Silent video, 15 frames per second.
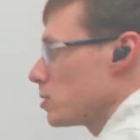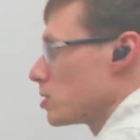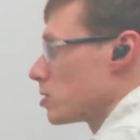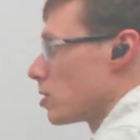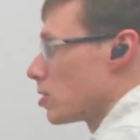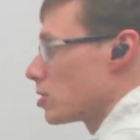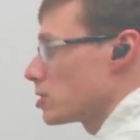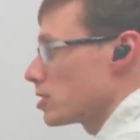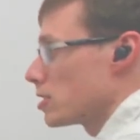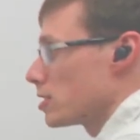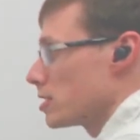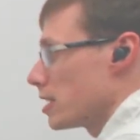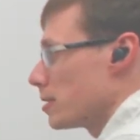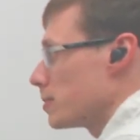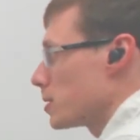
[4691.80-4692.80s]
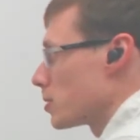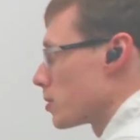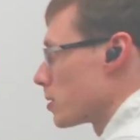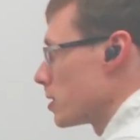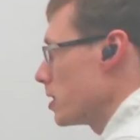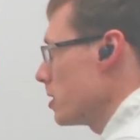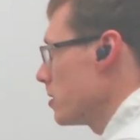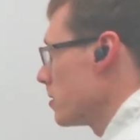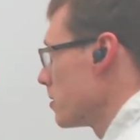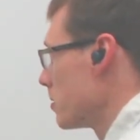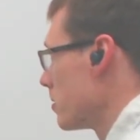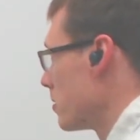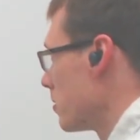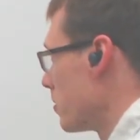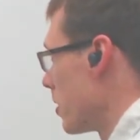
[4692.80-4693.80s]
is largely the same story,
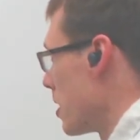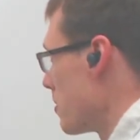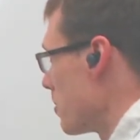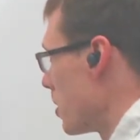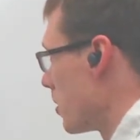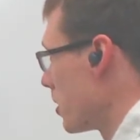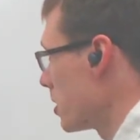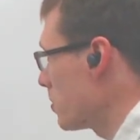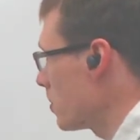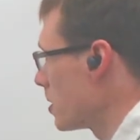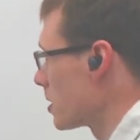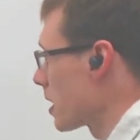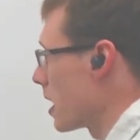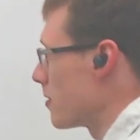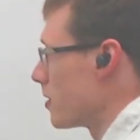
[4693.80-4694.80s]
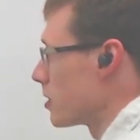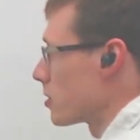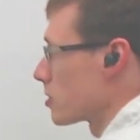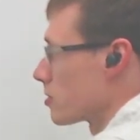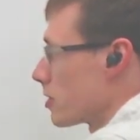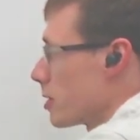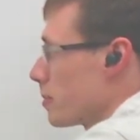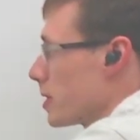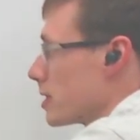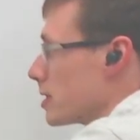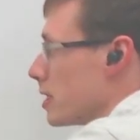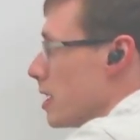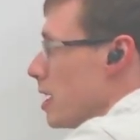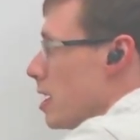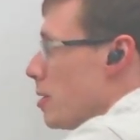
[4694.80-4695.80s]
right? Well, this one's kind of interesting, right?
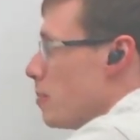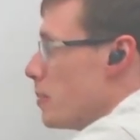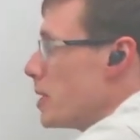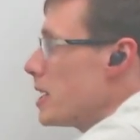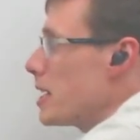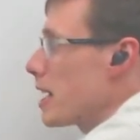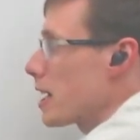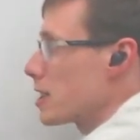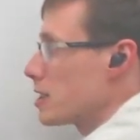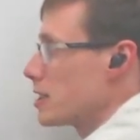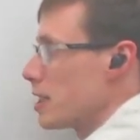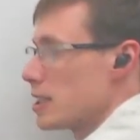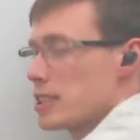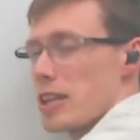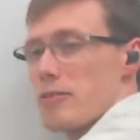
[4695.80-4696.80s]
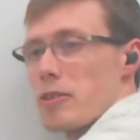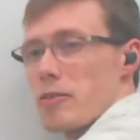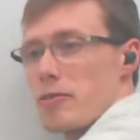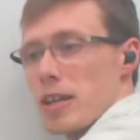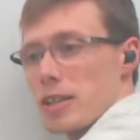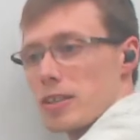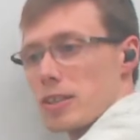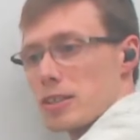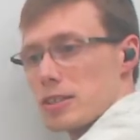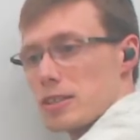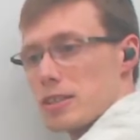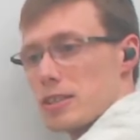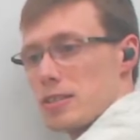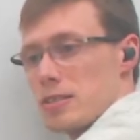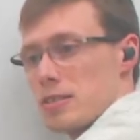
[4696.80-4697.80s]
Because B actually does have an effect on
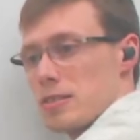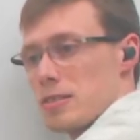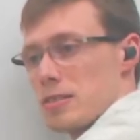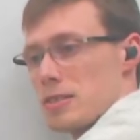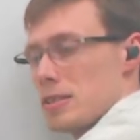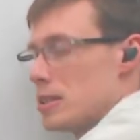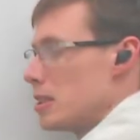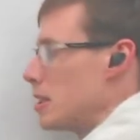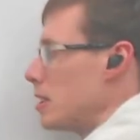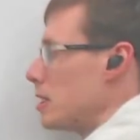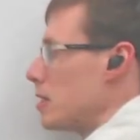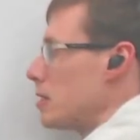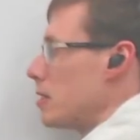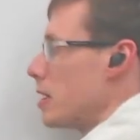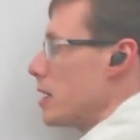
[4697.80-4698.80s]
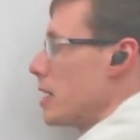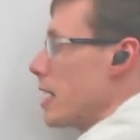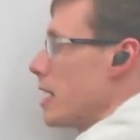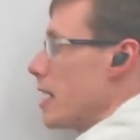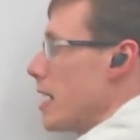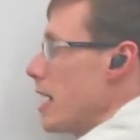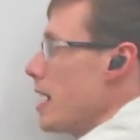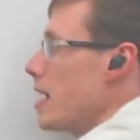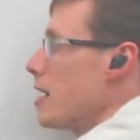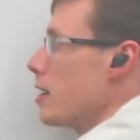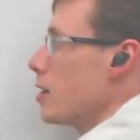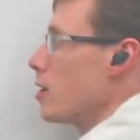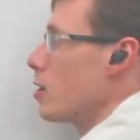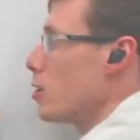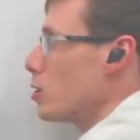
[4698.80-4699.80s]
C, right? And
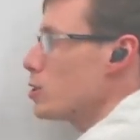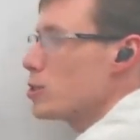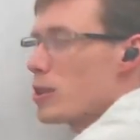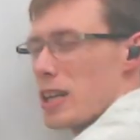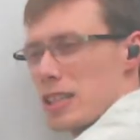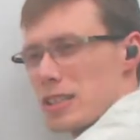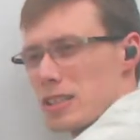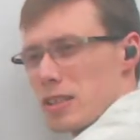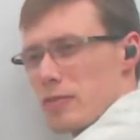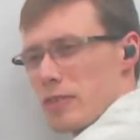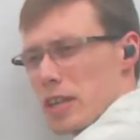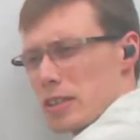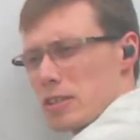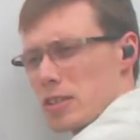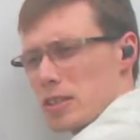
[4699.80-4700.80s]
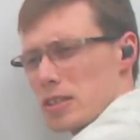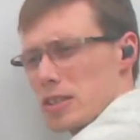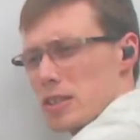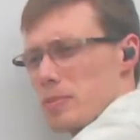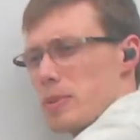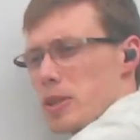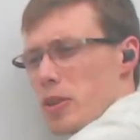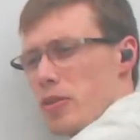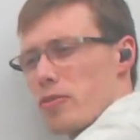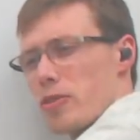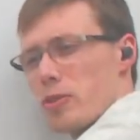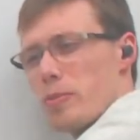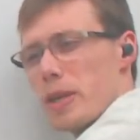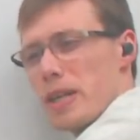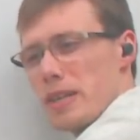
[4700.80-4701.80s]
A also has an effect on C, but
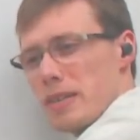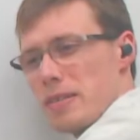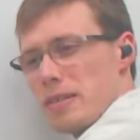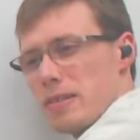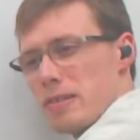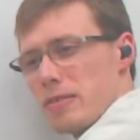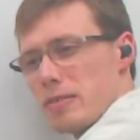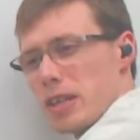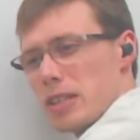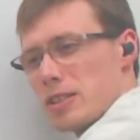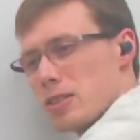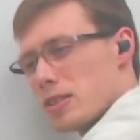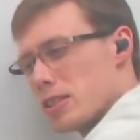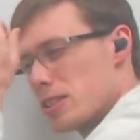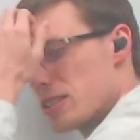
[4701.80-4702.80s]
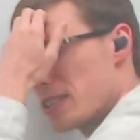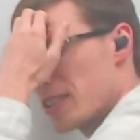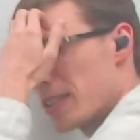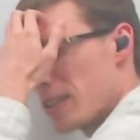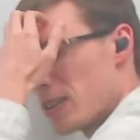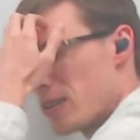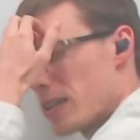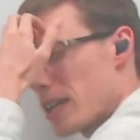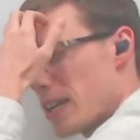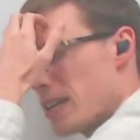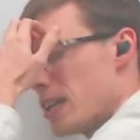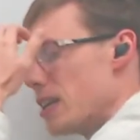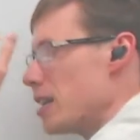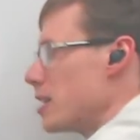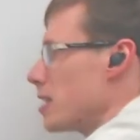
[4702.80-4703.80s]
through B, right? So this is like, okay,
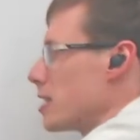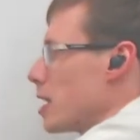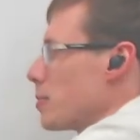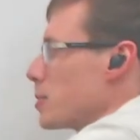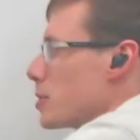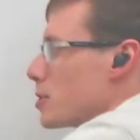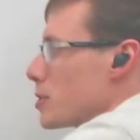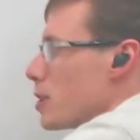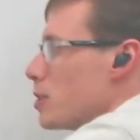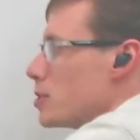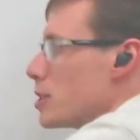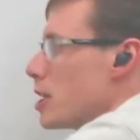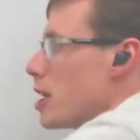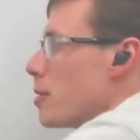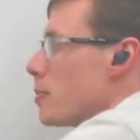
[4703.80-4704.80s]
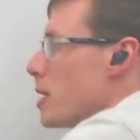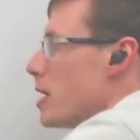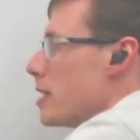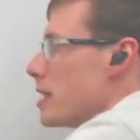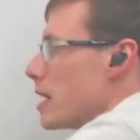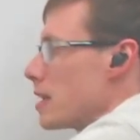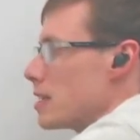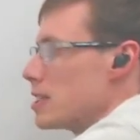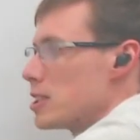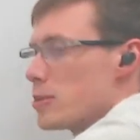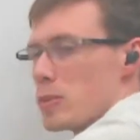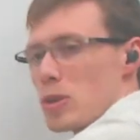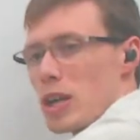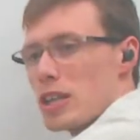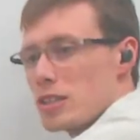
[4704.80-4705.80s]
the temperature goes up, that leads to
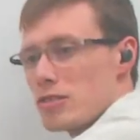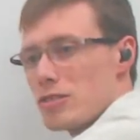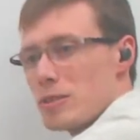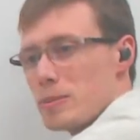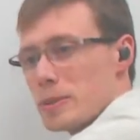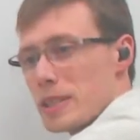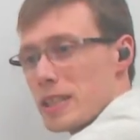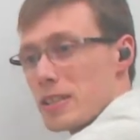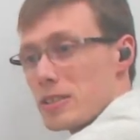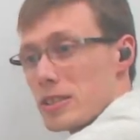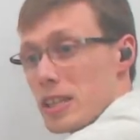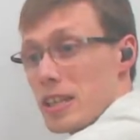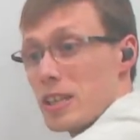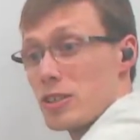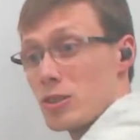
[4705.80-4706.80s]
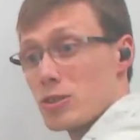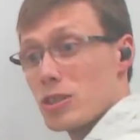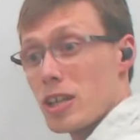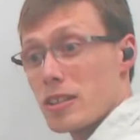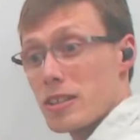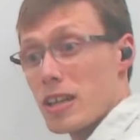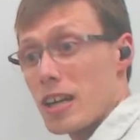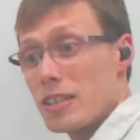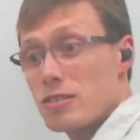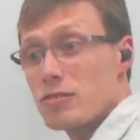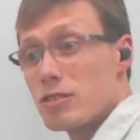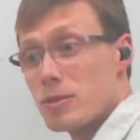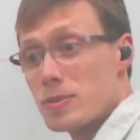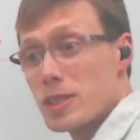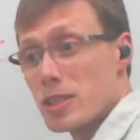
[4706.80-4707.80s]
more ice cream sales, and it turns out the ice
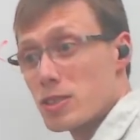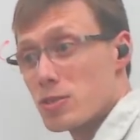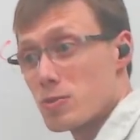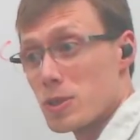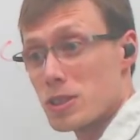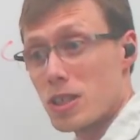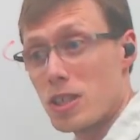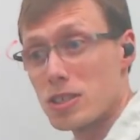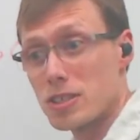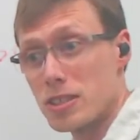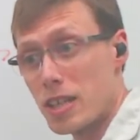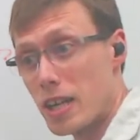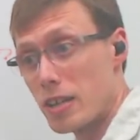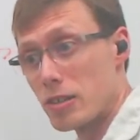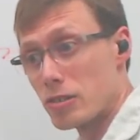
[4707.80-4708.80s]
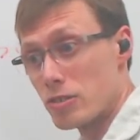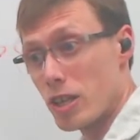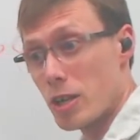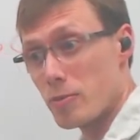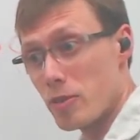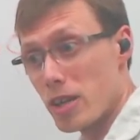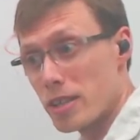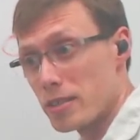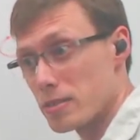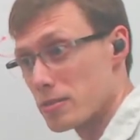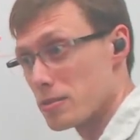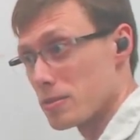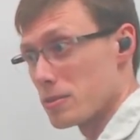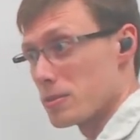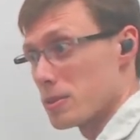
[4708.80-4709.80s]
cream sales is what's causing the higher crime rate.
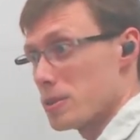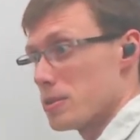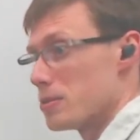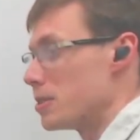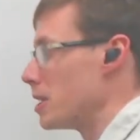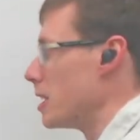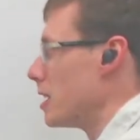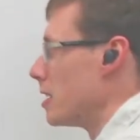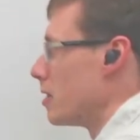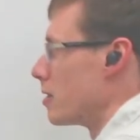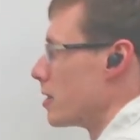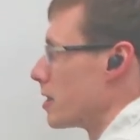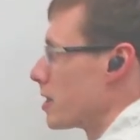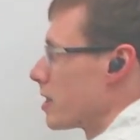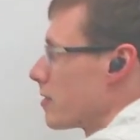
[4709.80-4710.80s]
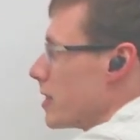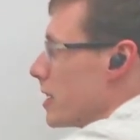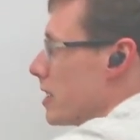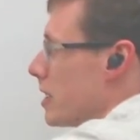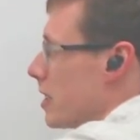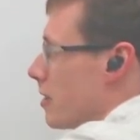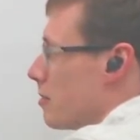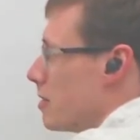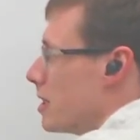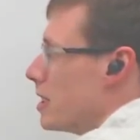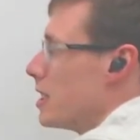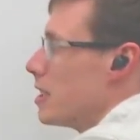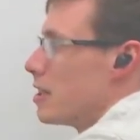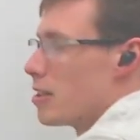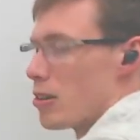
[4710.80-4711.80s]
Oh, no. Or you can think of it,
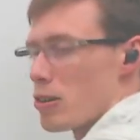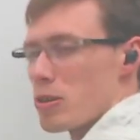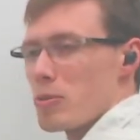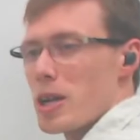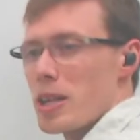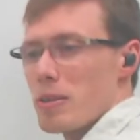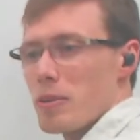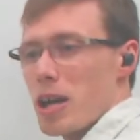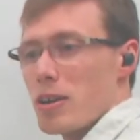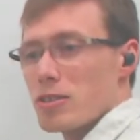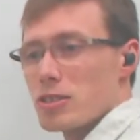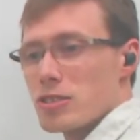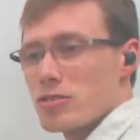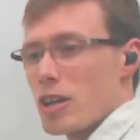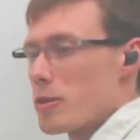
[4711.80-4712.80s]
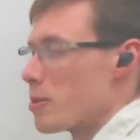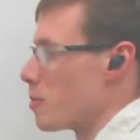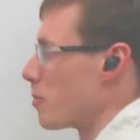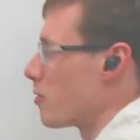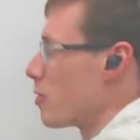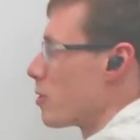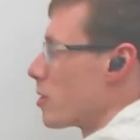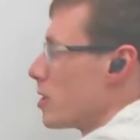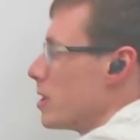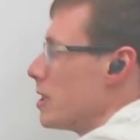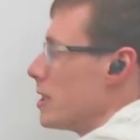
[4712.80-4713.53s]
or the way that I was describing it before,